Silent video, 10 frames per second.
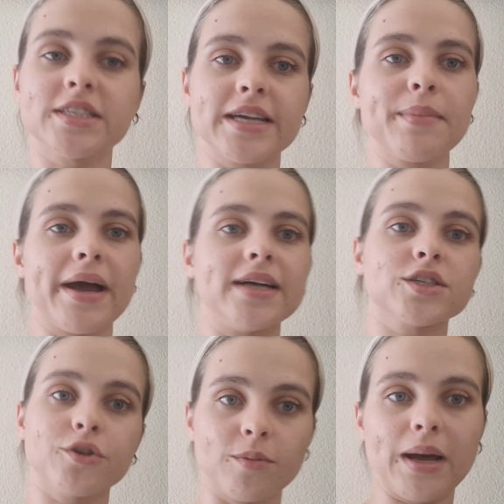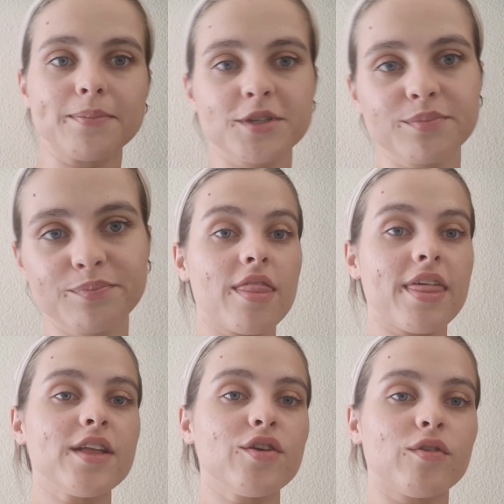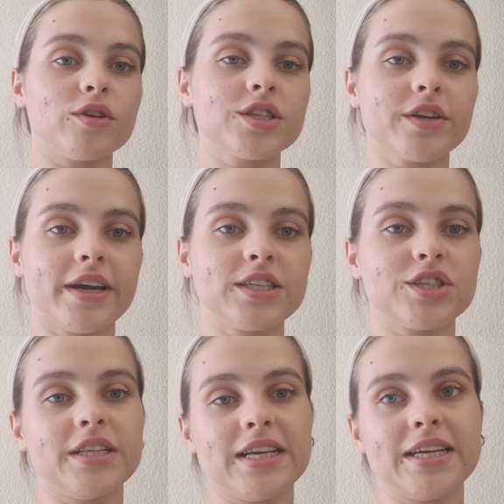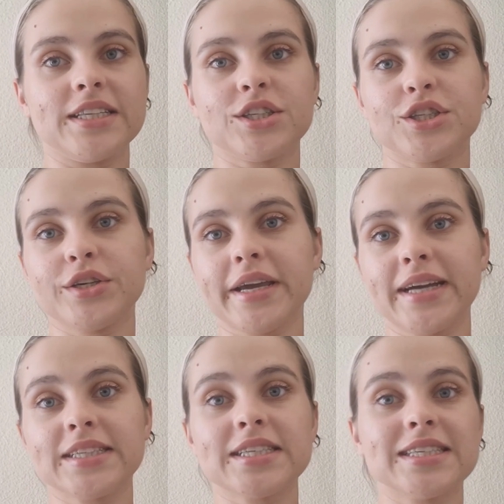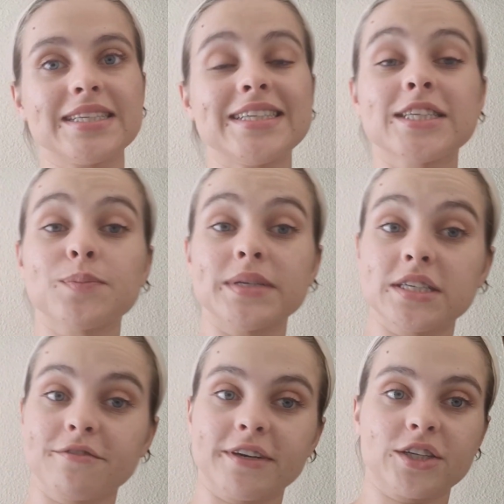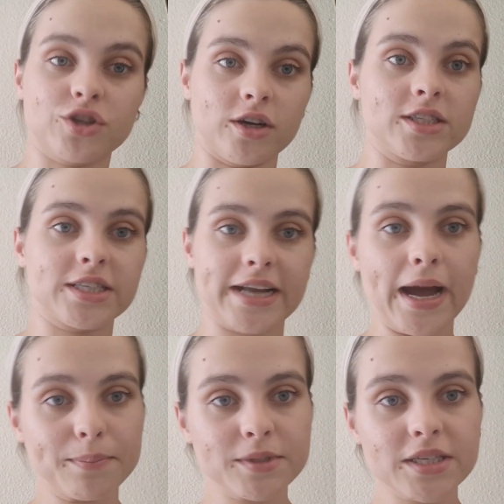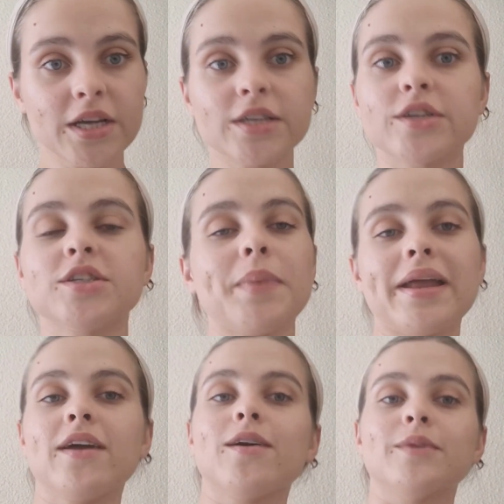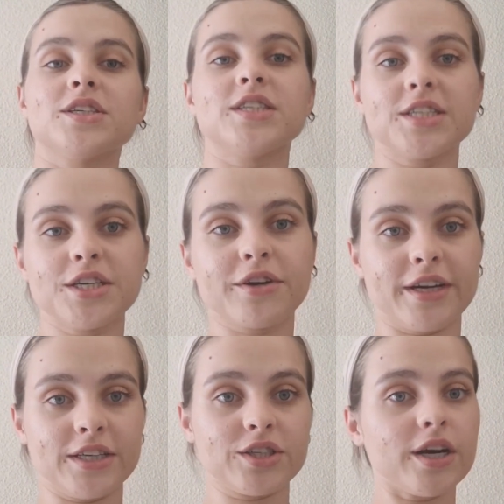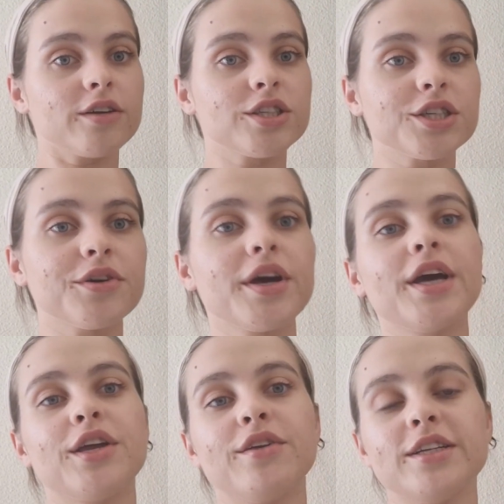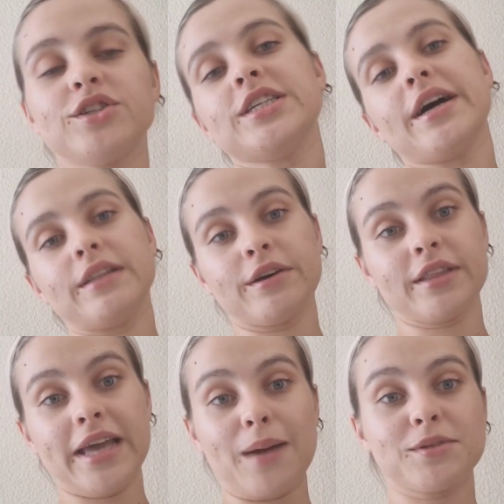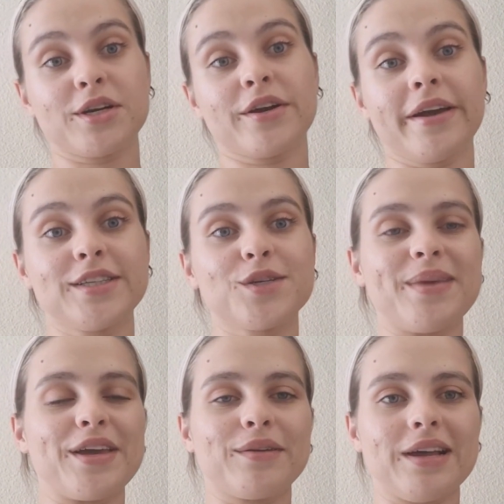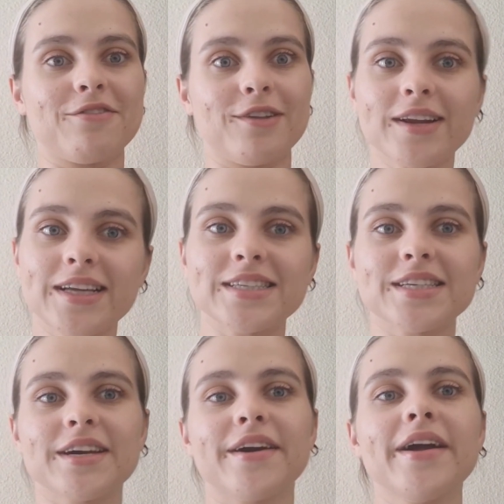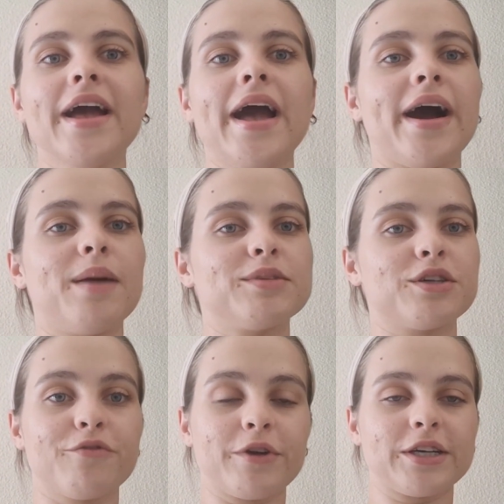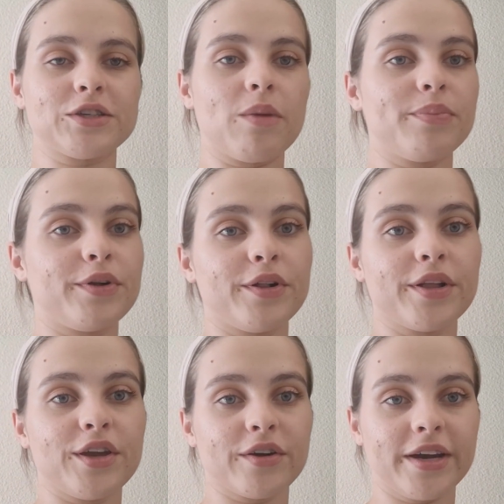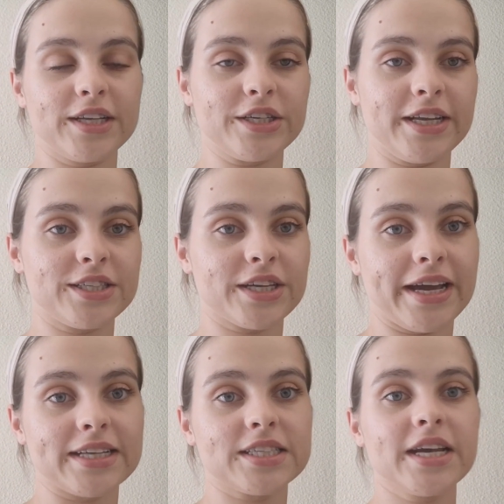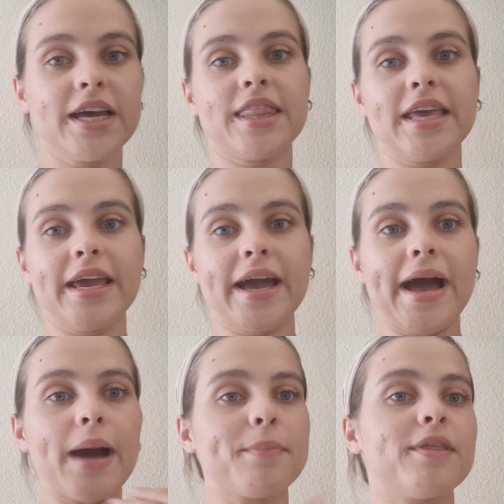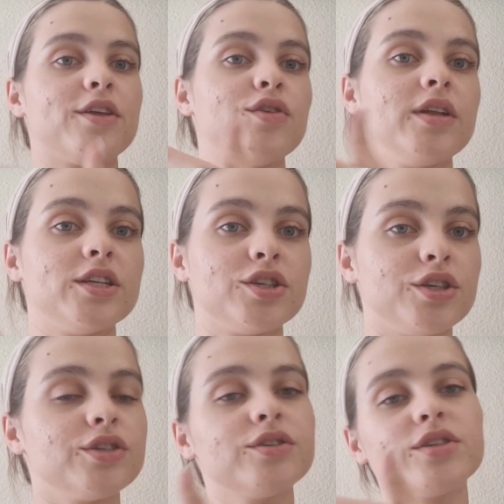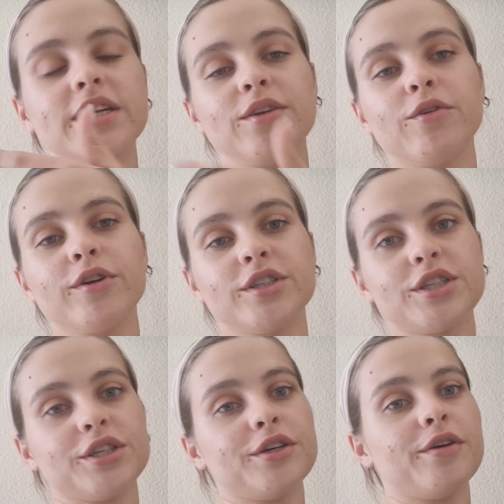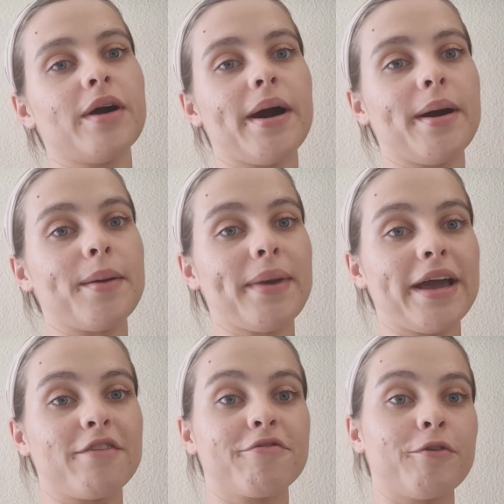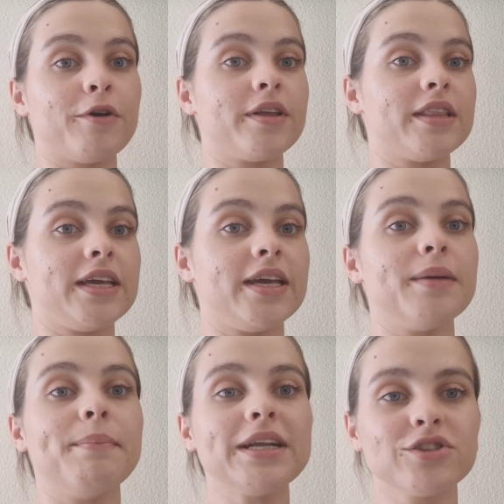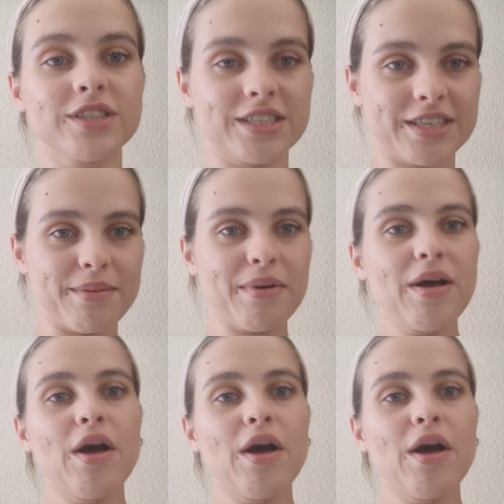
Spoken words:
same as Google Maps. Then you're also going to need to get city-specific transit apps. So depending on which city you're going to go to, you need to download the apps that are going to make your life a lot easier. So for example, you're going to need to get the app that you need to use in order to pay for the metro system